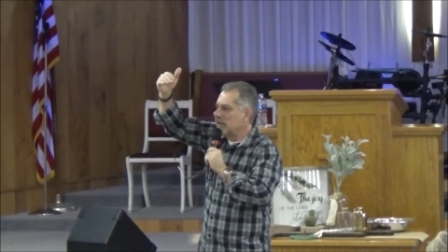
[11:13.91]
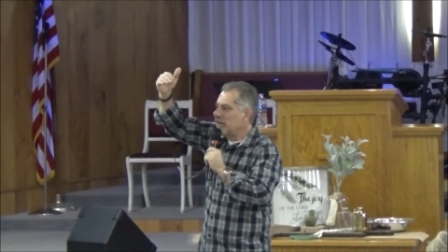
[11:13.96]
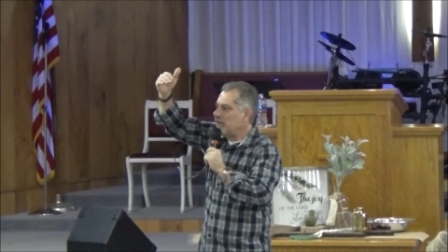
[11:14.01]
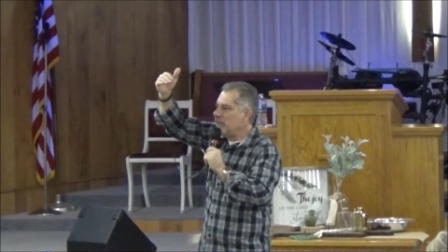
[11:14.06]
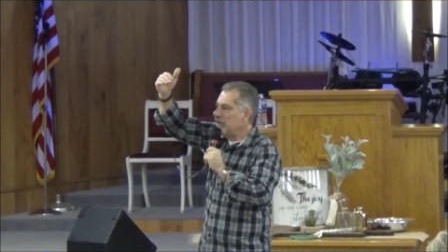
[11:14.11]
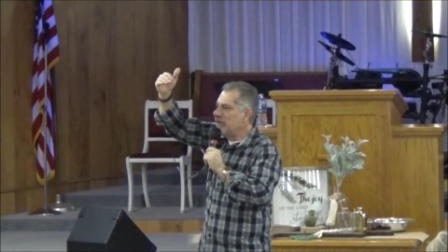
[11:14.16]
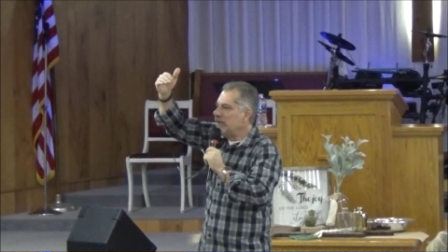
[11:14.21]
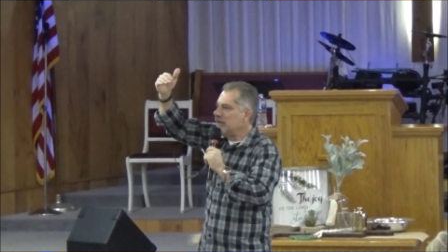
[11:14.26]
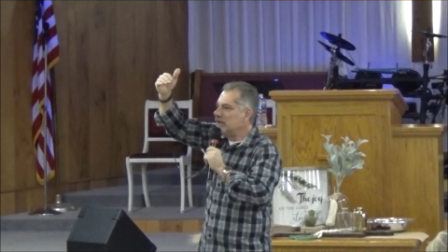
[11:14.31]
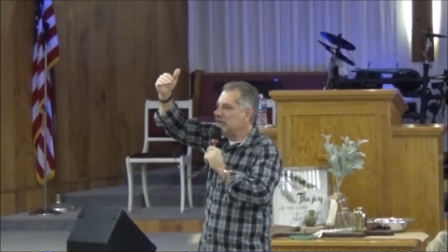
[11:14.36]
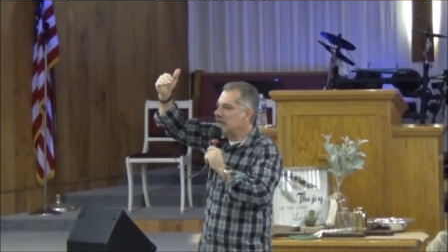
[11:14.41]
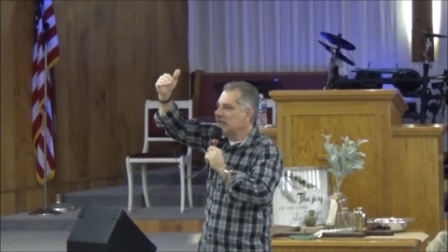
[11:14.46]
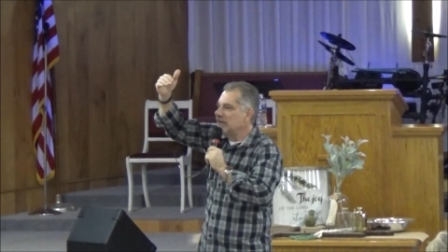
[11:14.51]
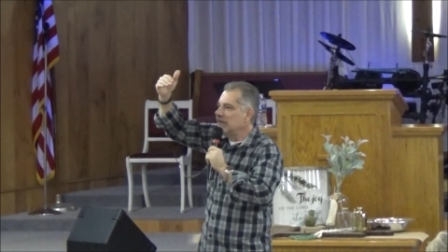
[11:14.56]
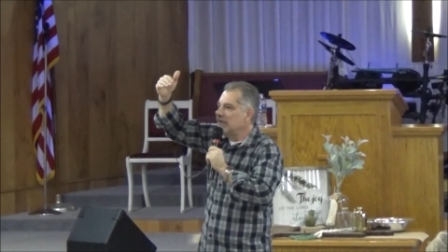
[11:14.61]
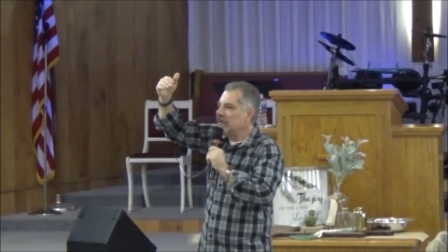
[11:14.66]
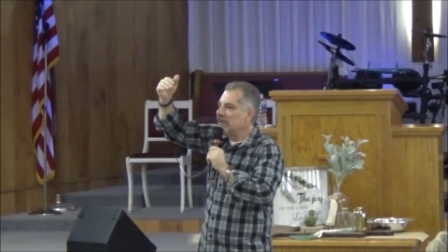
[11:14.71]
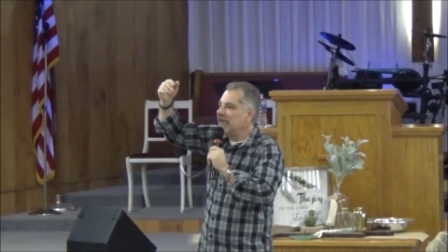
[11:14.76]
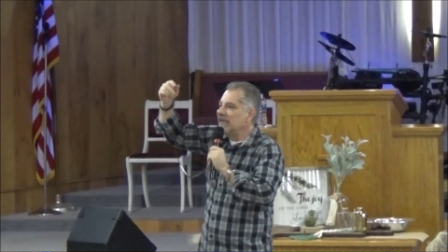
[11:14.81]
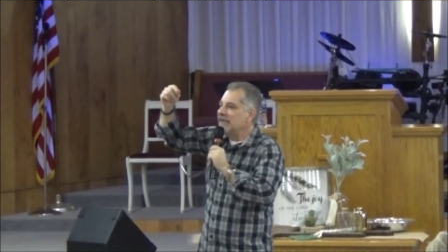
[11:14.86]
Amen?
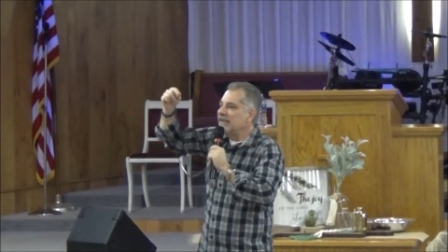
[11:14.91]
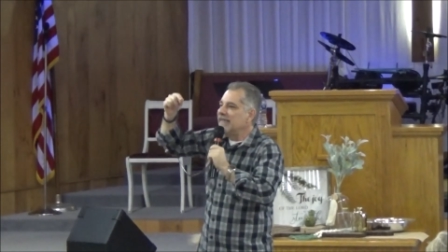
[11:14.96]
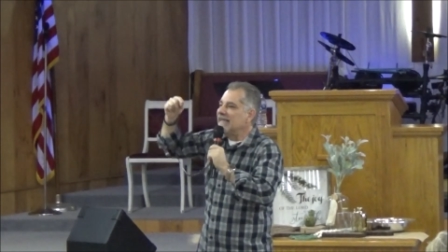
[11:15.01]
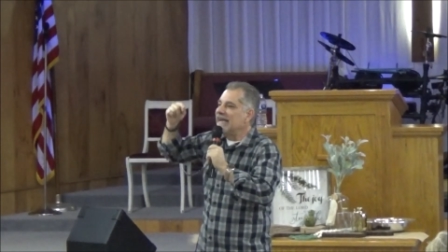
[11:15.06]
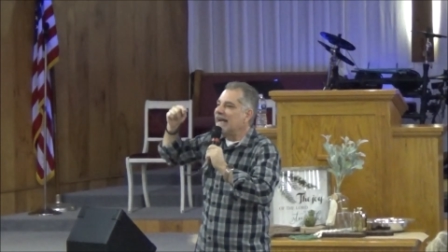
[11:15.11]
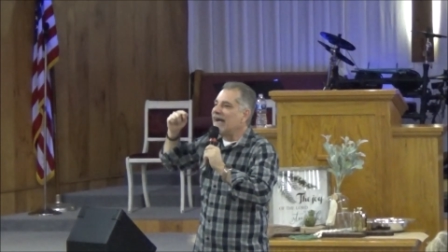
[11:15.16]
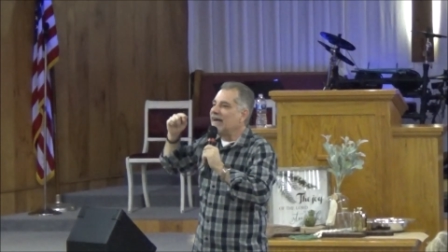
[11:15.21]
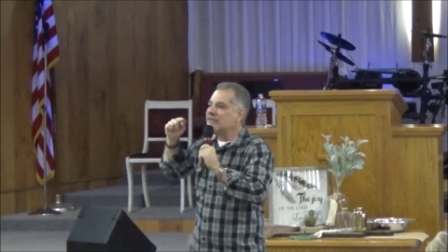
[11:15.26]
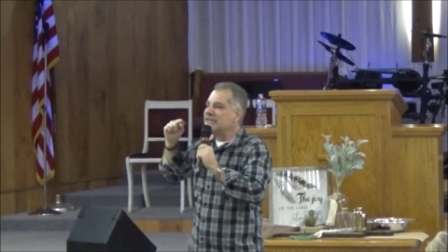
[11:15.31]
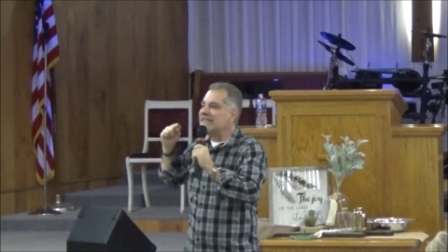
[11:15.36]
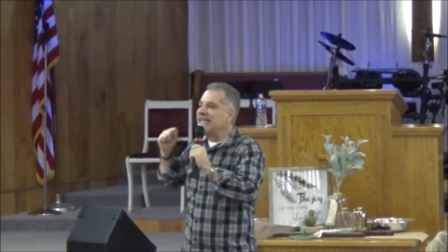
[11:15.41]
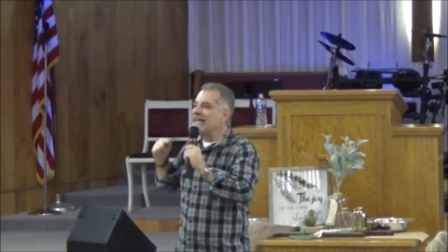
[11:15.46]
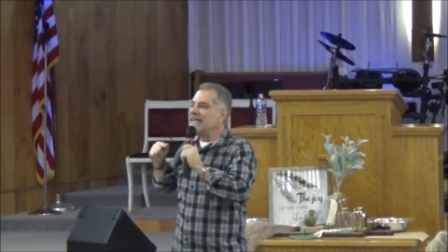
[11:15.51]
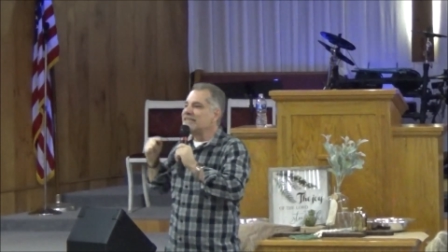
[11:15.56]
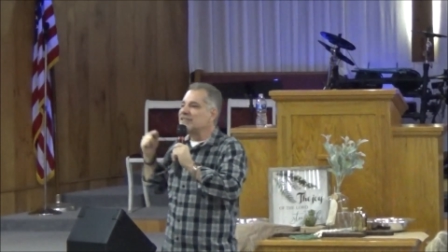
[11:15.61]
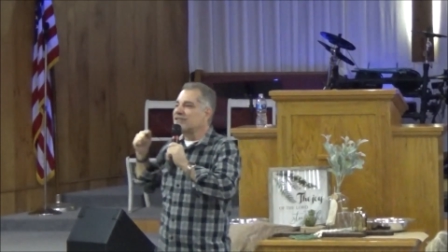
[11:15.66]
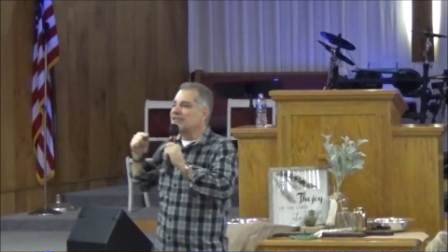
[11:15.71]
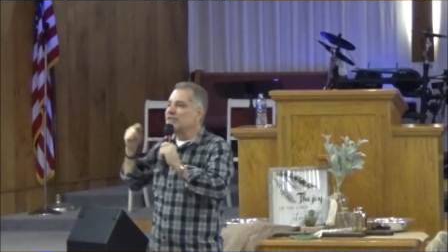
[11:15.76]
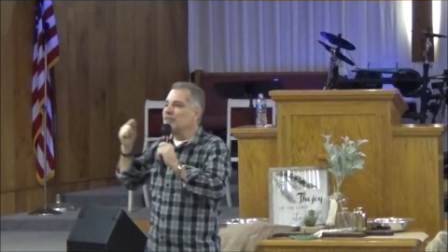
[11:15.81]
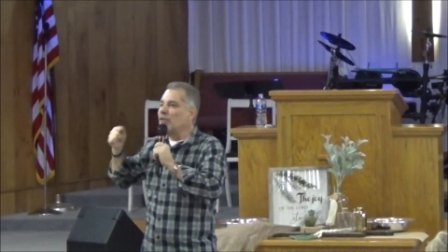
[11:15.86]
Then our
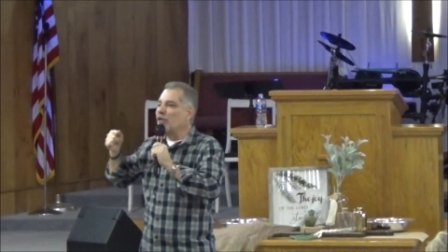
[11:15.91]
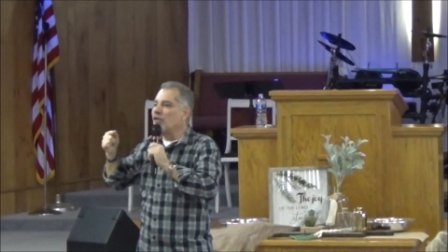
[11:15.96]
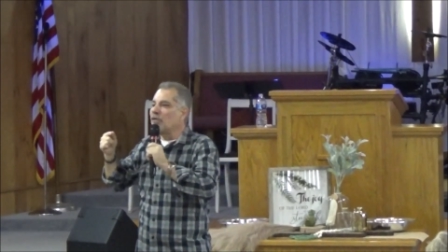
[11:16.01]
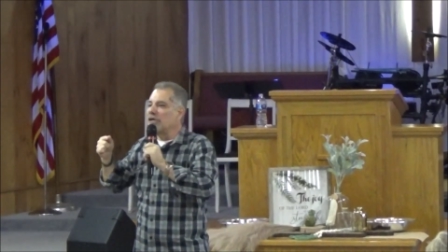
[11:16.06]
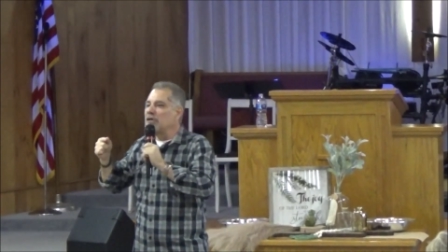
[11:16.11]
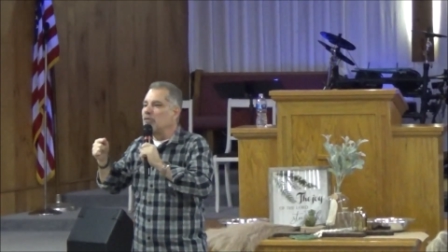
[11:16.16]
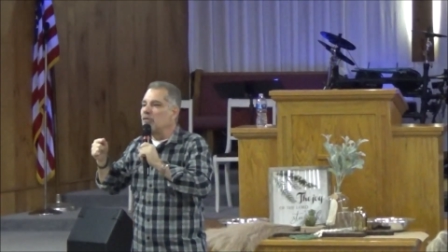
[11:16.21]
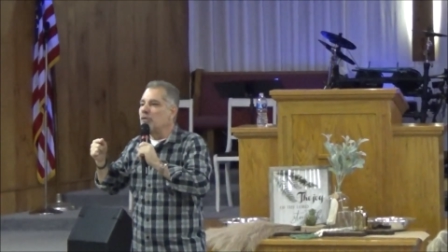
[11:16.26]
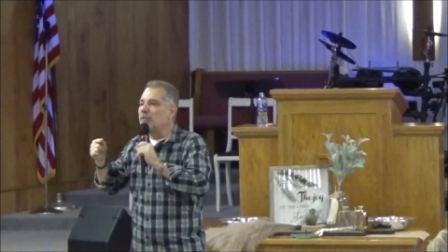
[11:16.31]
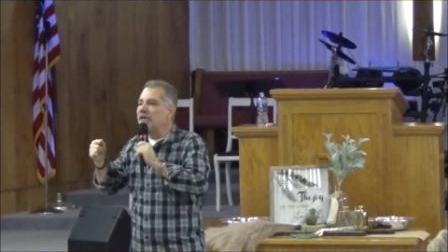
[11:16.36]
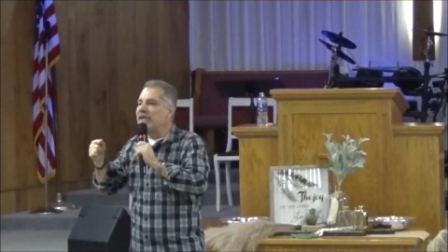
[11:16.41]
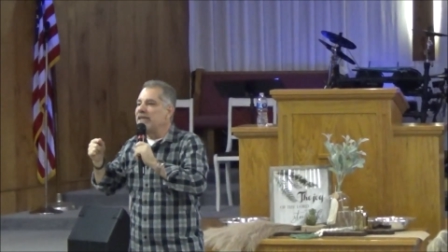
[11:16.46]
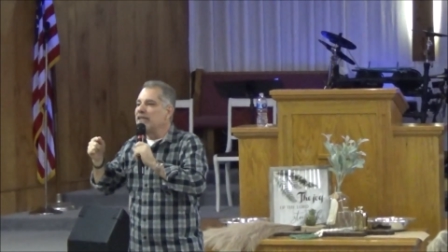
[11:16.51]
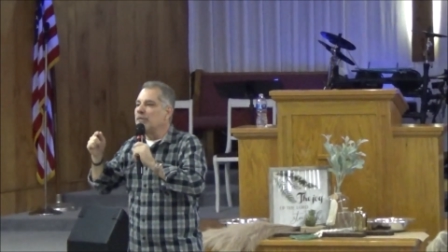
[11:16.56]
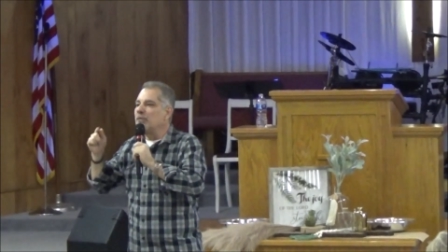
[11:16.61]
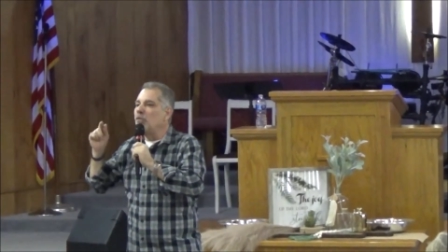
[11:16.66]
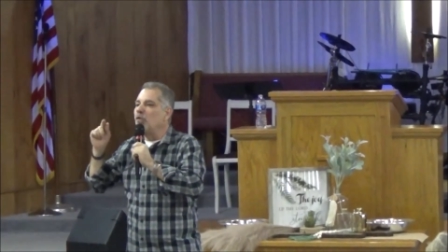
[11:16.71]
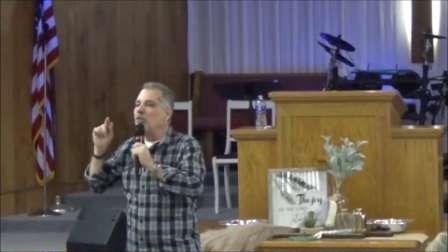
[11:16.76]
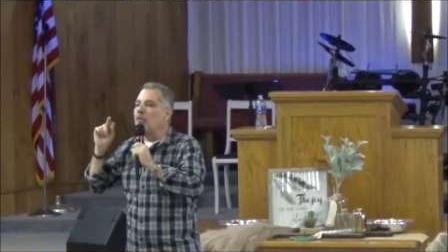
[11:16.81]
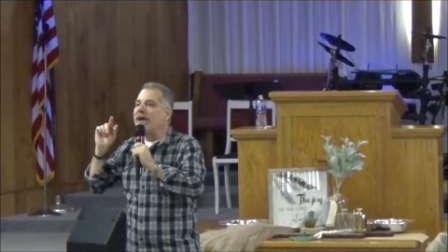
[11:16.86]
testimony will be
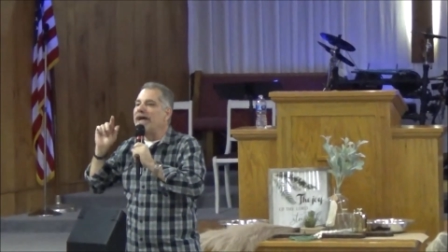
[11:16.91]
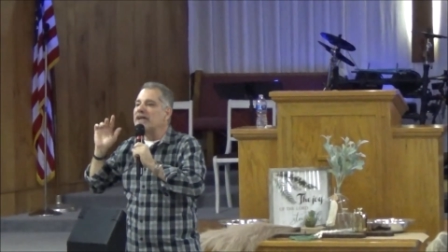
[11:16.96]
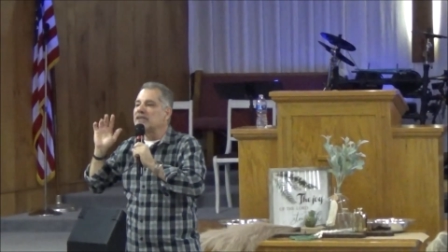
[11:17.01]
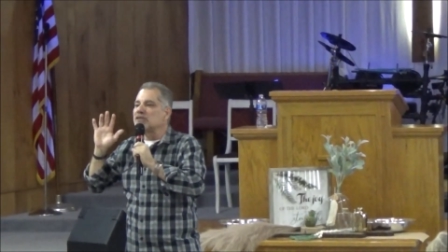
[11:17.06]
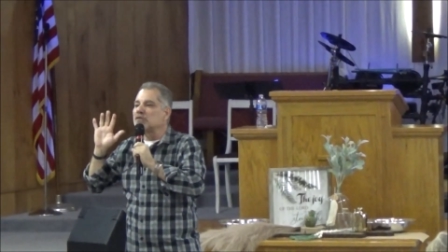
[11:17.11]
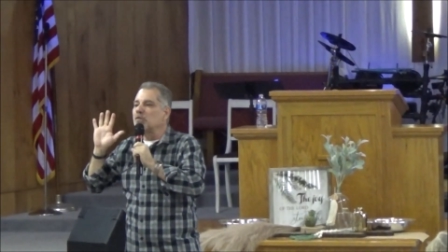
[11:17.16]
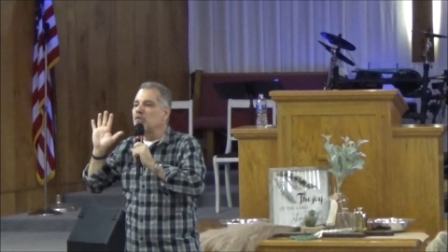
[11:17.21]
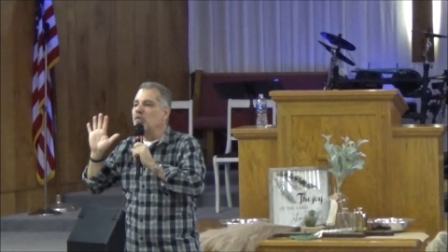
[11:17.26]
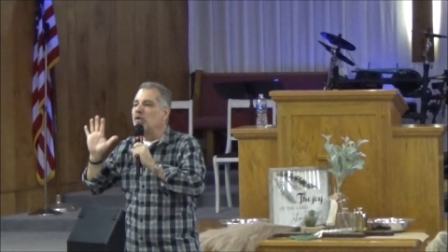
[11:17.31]
the best